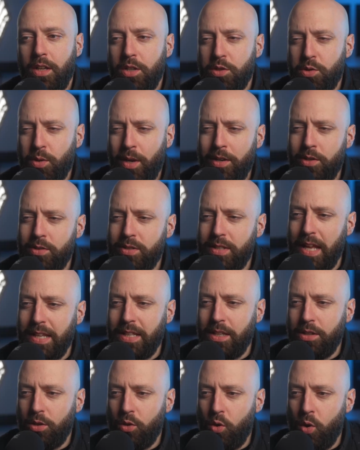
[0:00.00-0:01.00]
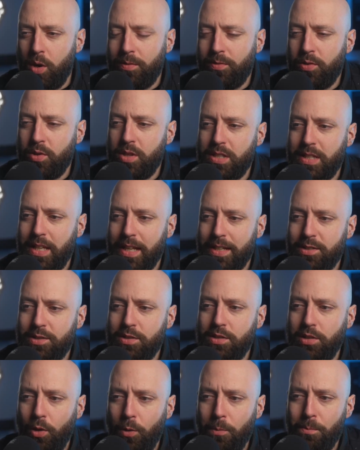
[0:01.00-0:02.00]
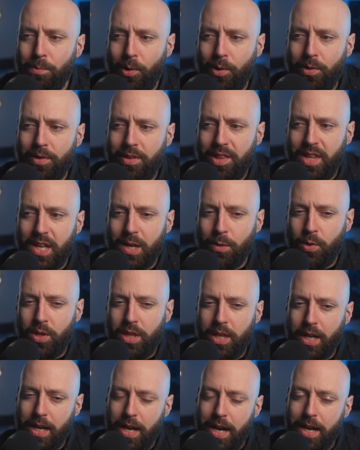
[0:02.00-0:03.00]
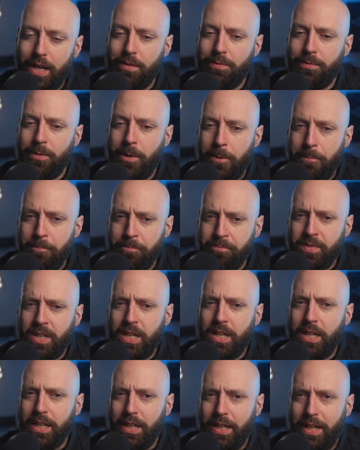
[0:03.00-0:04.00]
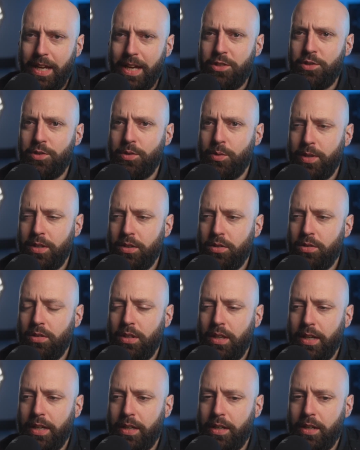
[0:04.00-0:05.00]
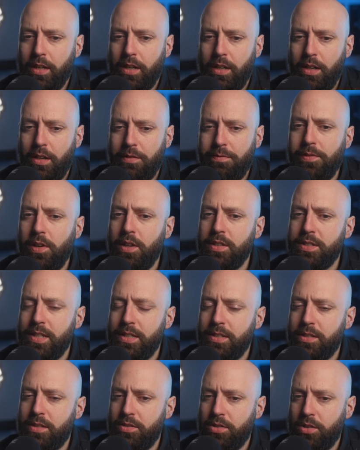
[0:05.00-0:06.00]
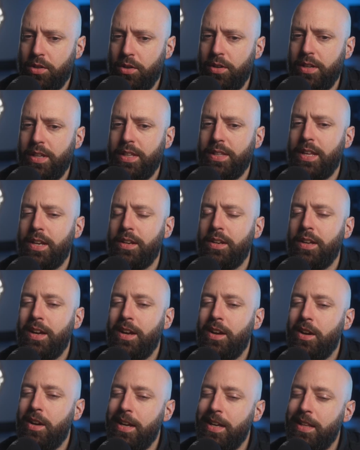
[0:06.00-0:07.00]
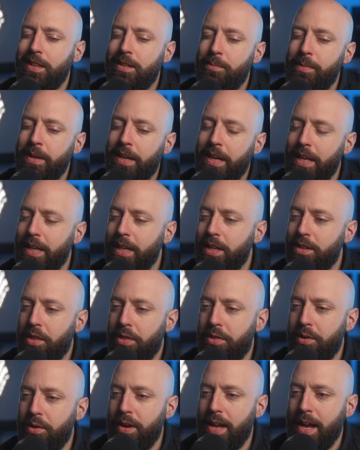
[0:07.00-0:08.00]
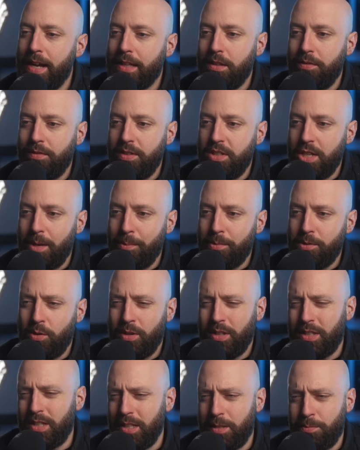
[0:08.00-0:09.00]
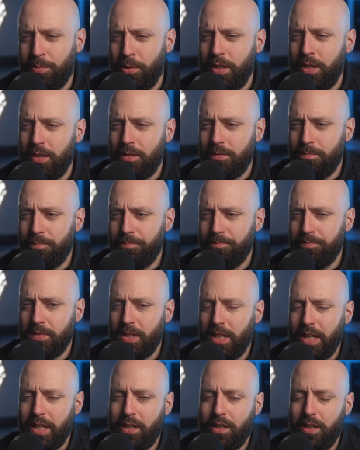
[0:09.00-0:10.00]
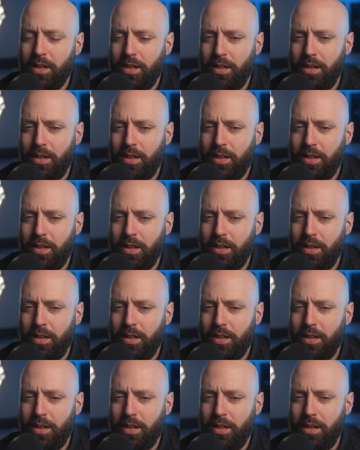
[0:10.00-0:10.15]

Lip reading: So I understand that they're going for this like slow burn thing where they kind of get you into like a false sense of security, and then in the beginning of the third act of each episode, it's pretty like